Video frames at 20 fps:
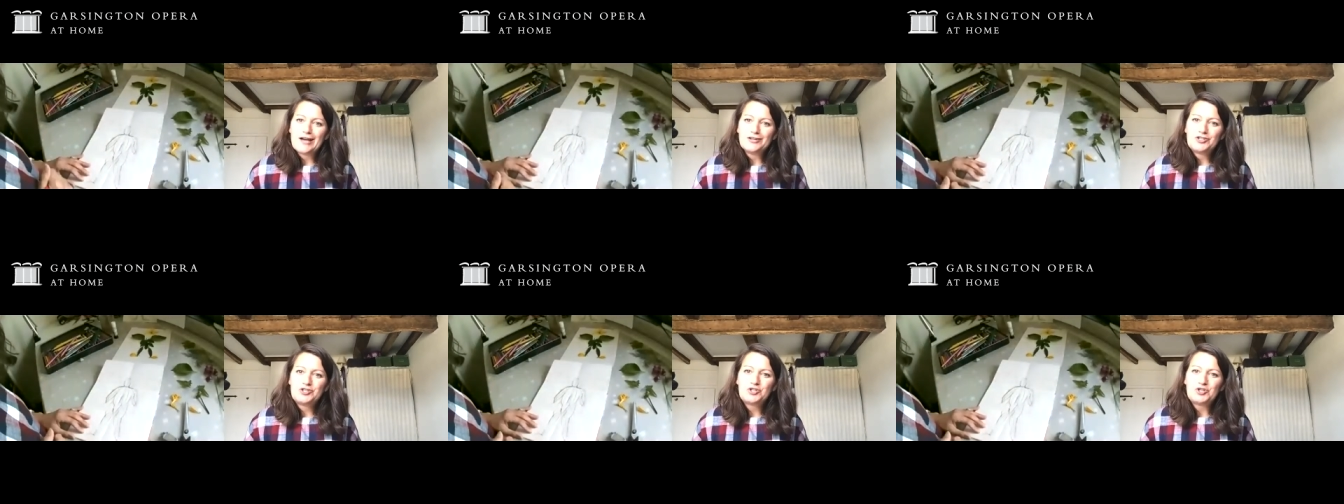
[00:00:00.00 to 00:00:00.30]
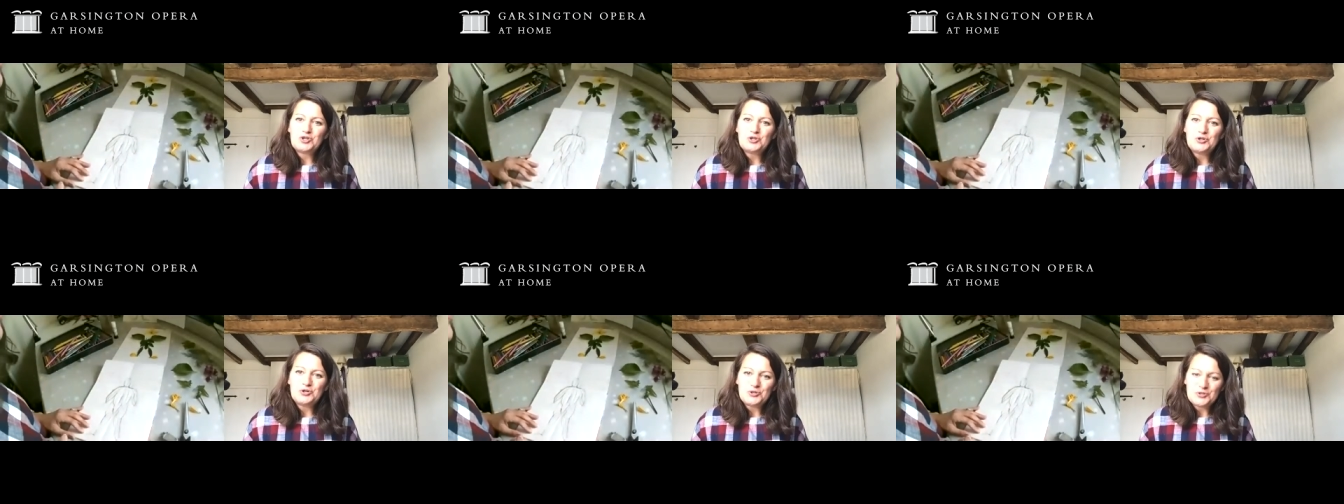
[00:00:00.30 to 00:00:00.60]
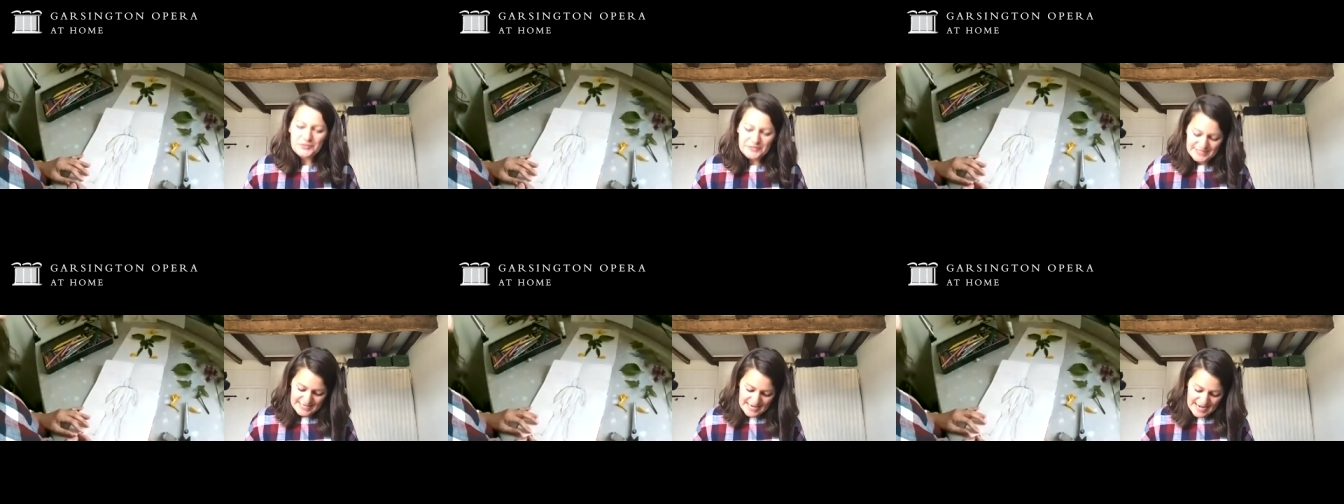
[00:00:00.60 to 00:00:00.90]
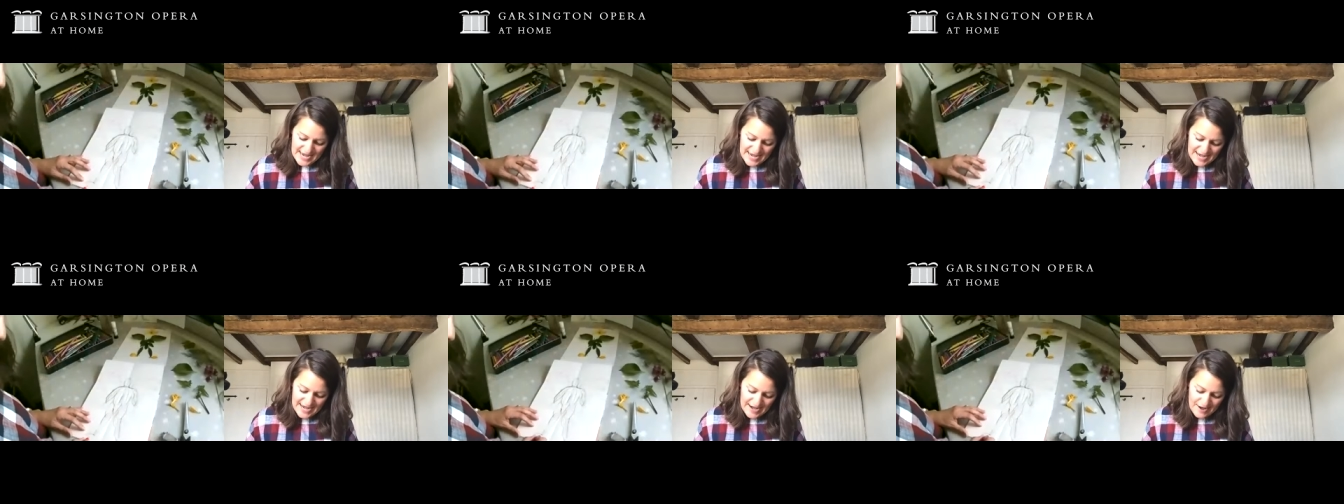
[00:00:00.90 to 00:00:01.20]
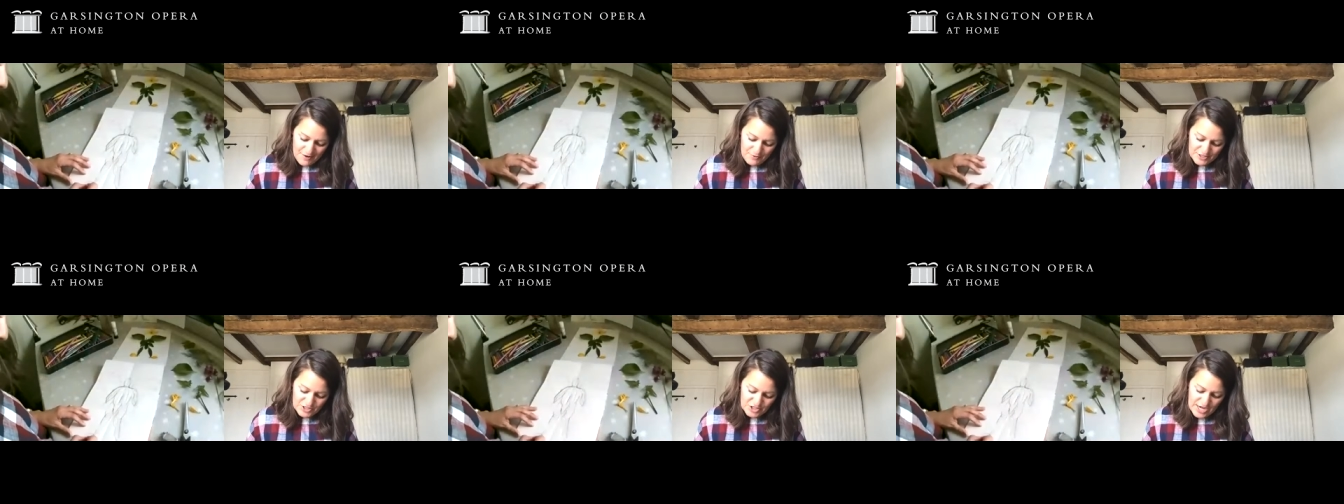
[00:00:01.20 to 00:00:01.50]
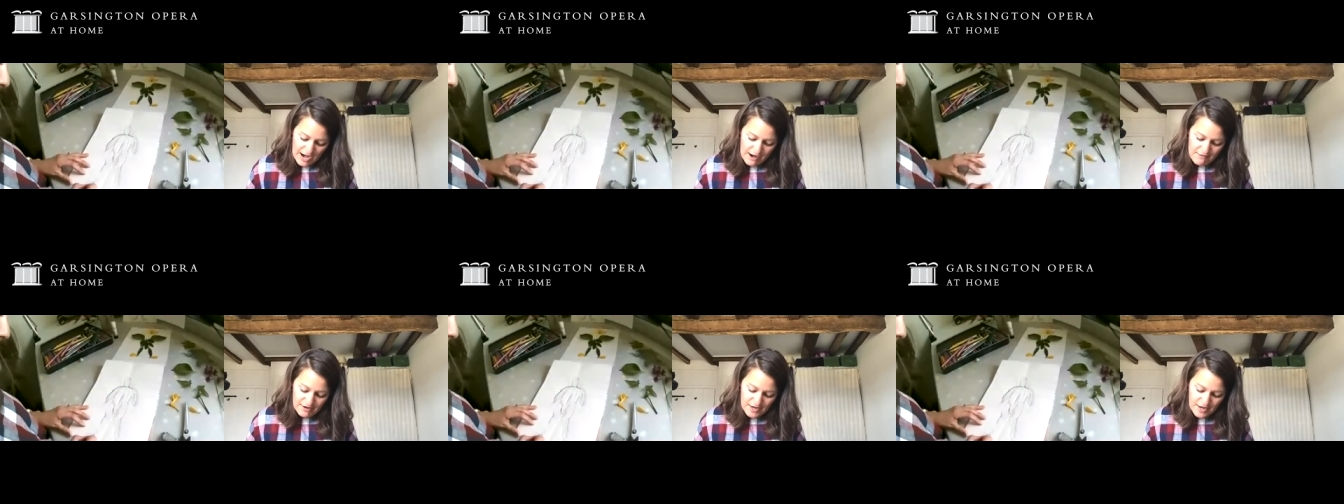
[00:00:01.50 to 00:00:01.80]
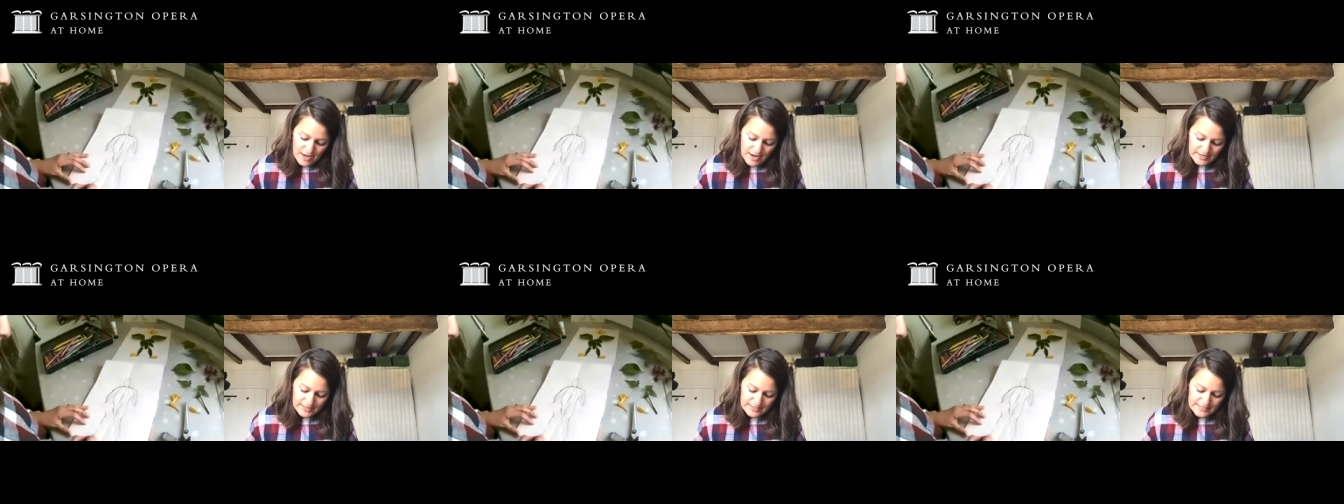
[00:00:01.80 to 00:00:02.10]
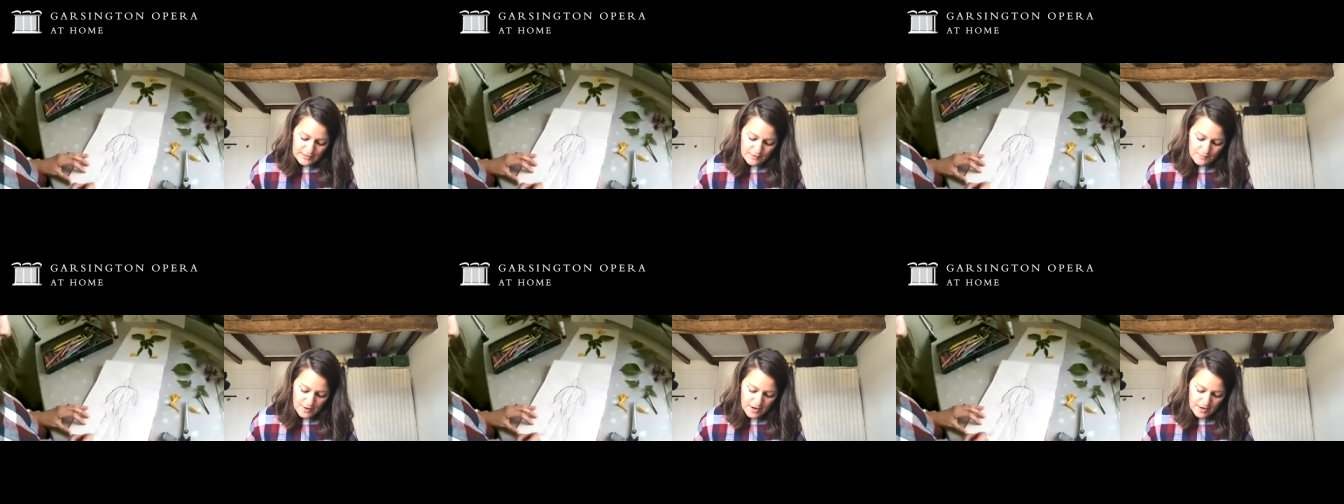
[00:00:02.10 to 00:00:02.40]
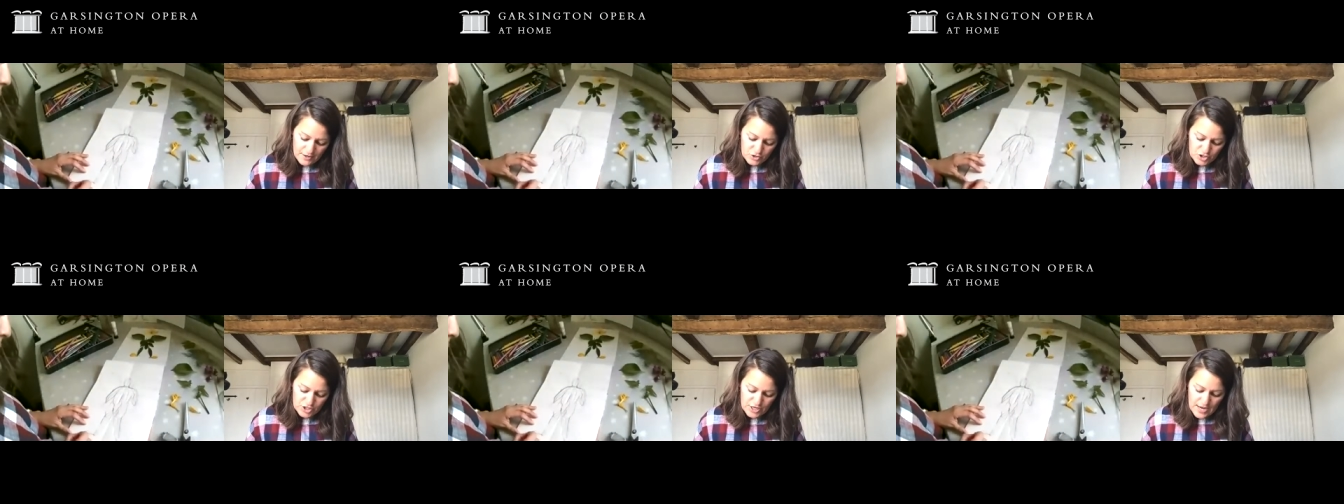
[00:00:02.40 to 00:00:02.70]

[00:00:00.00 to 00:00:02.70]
shoes here, which Karen liked so much.